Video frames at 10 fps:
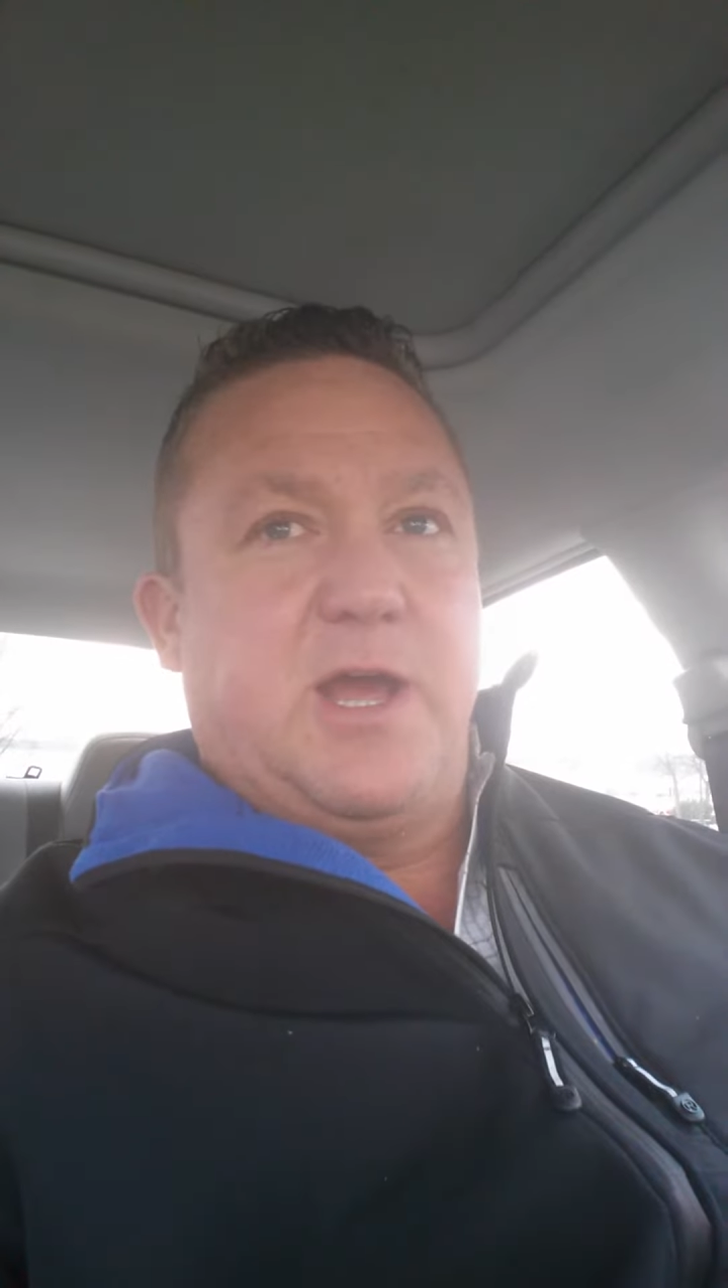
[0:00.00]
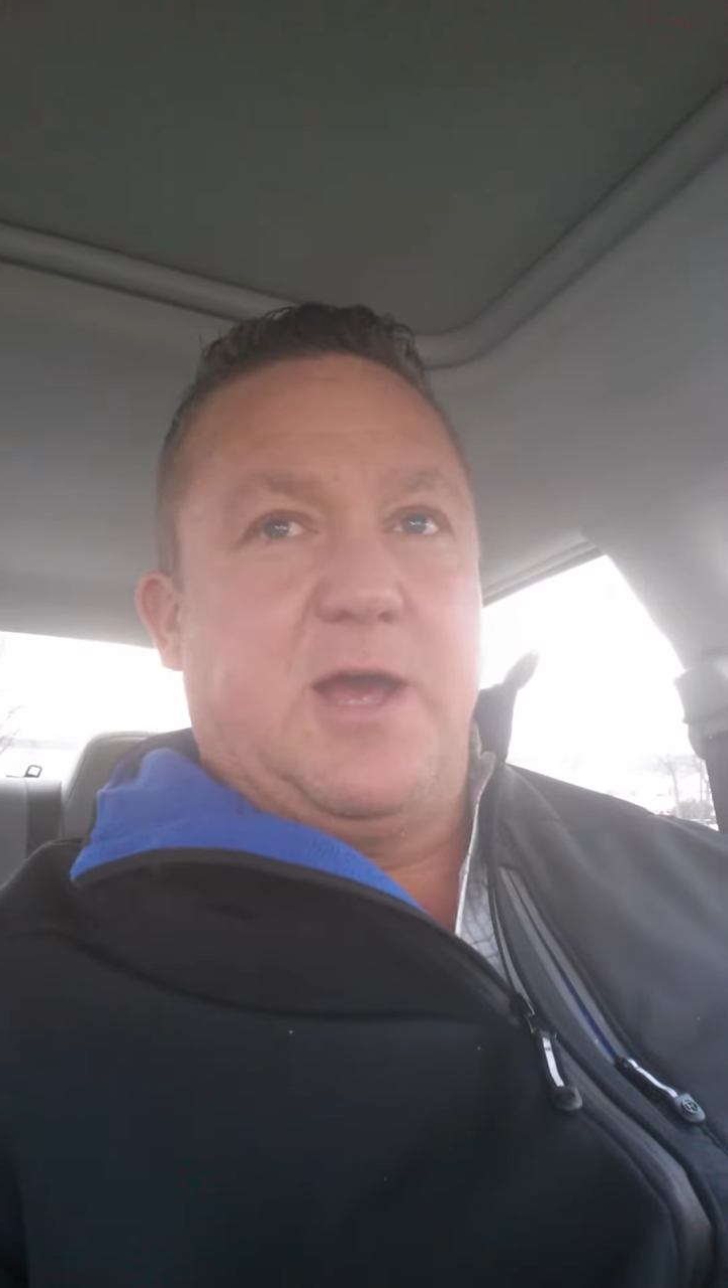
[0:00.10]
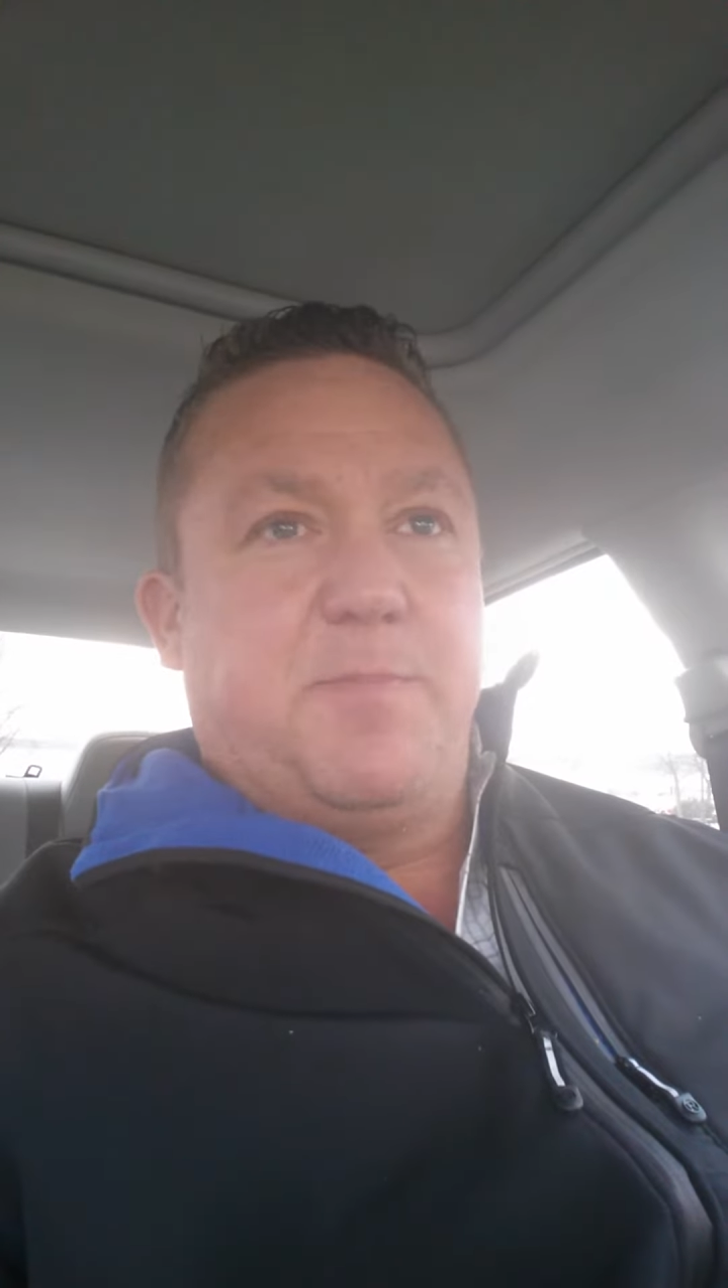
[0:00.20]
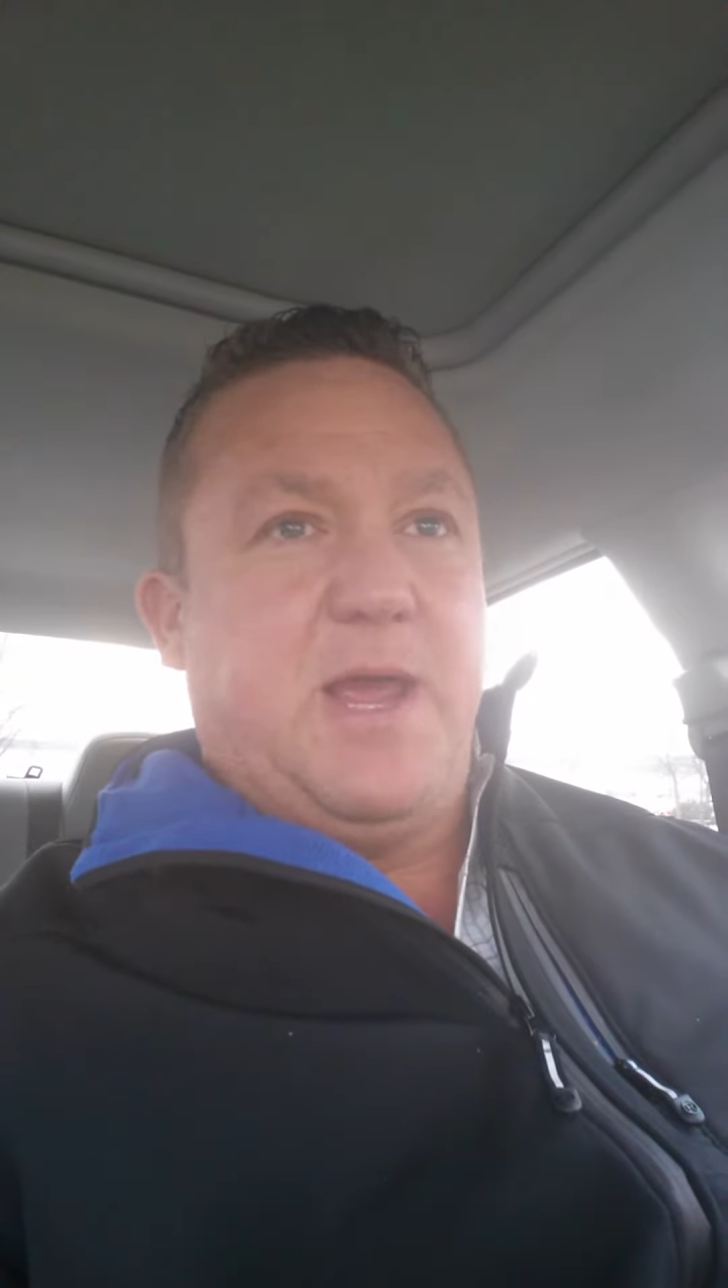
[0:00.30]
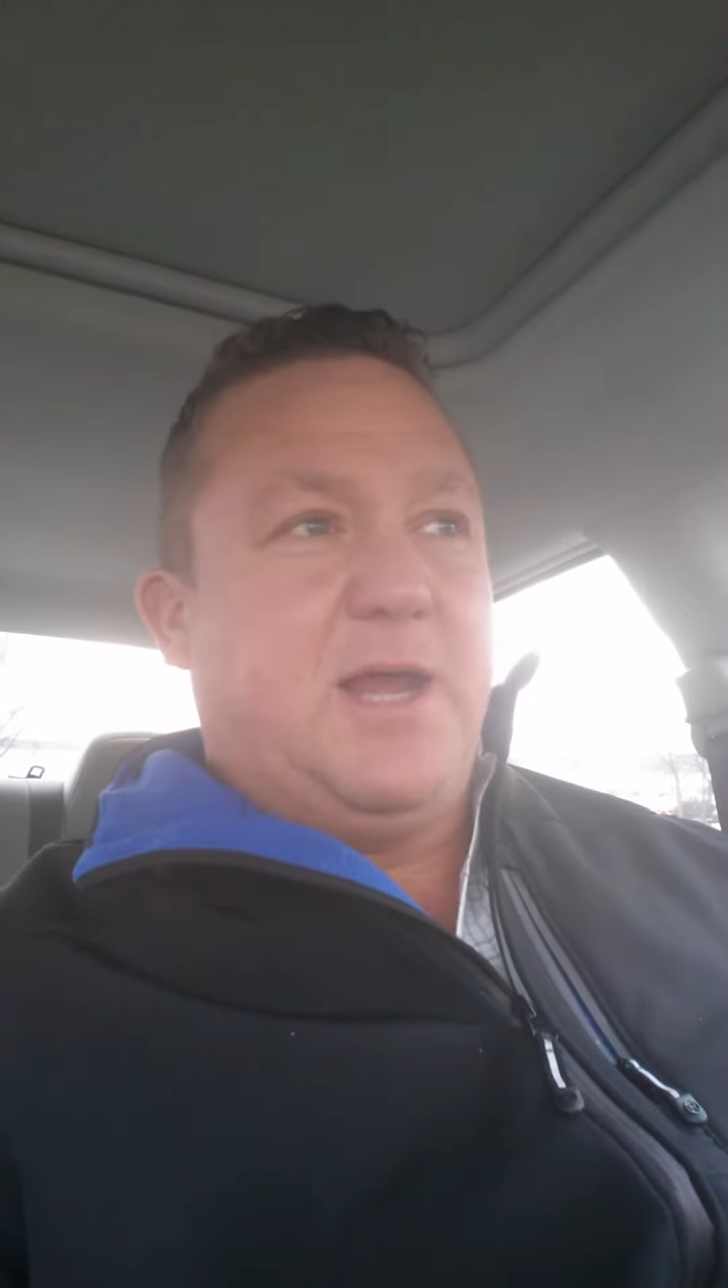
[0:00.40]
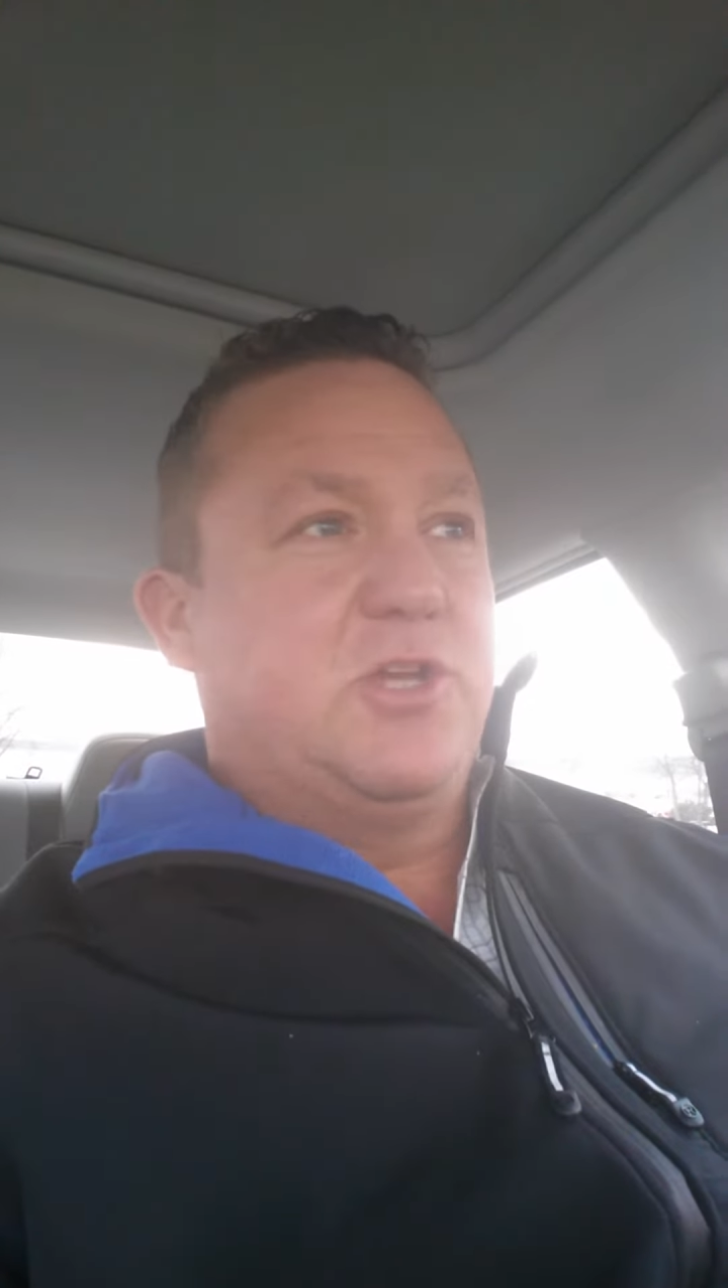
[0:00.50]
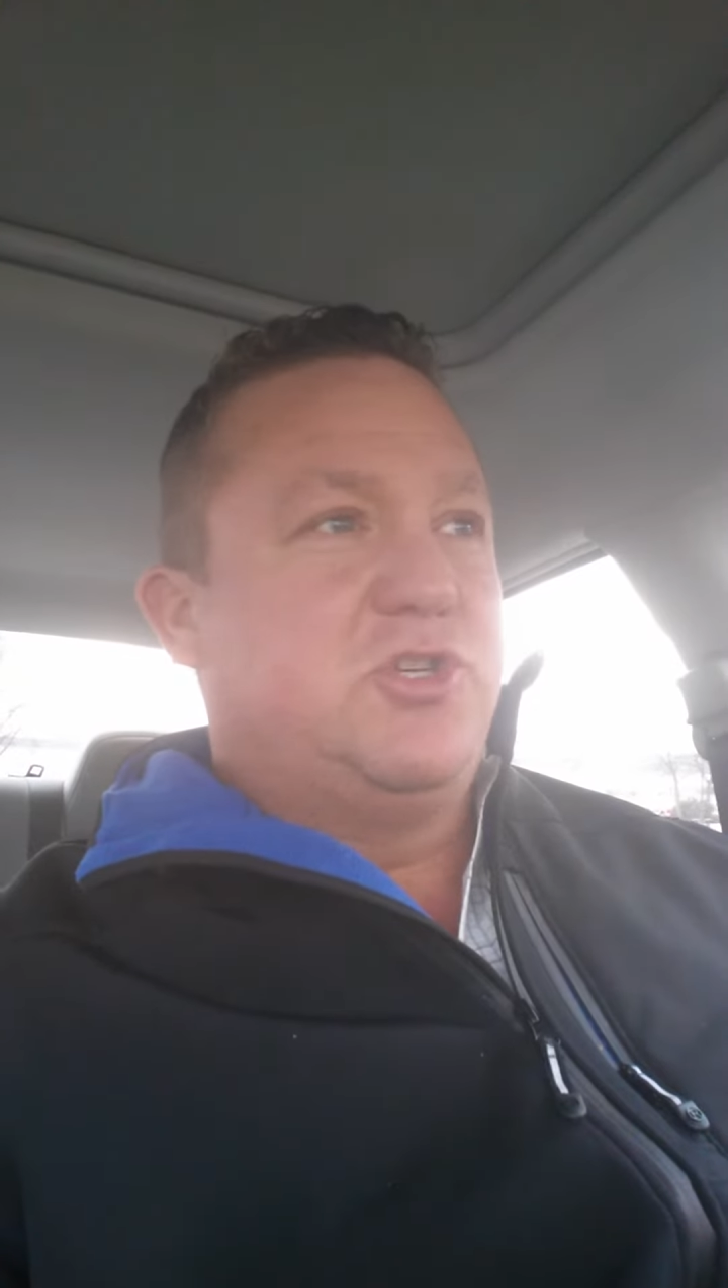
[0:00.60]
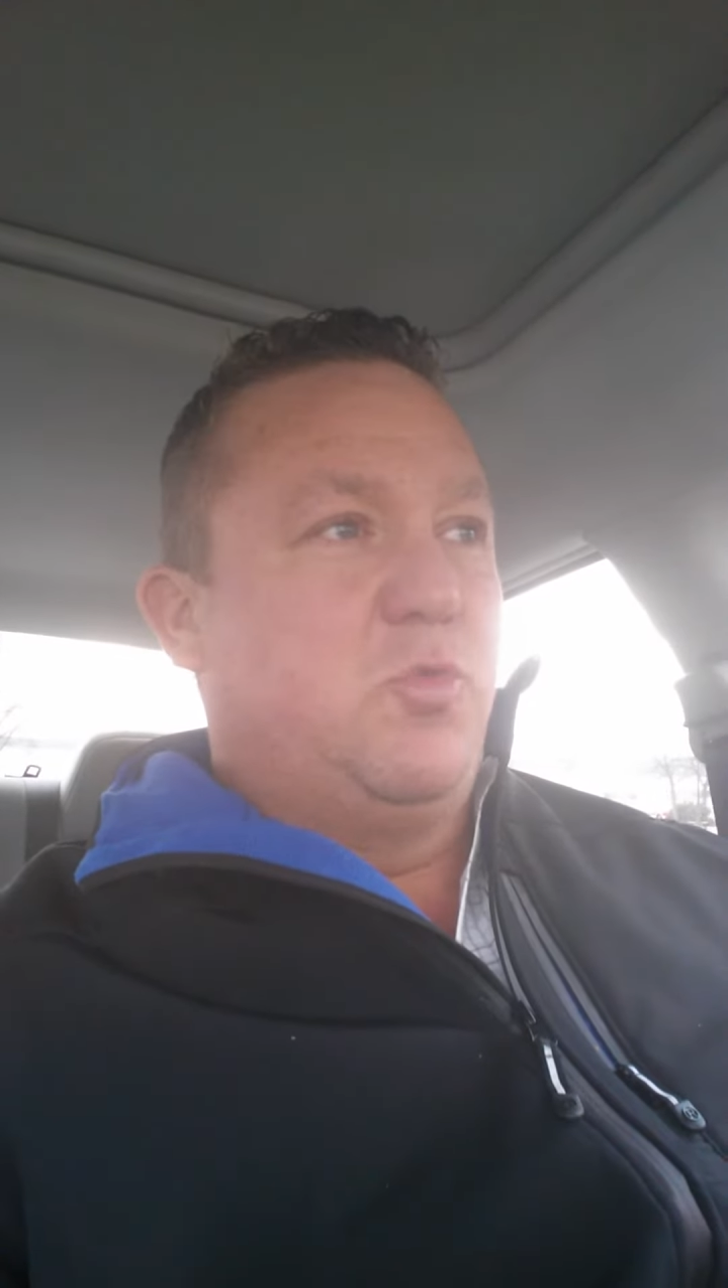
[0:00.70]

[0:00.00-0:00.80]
package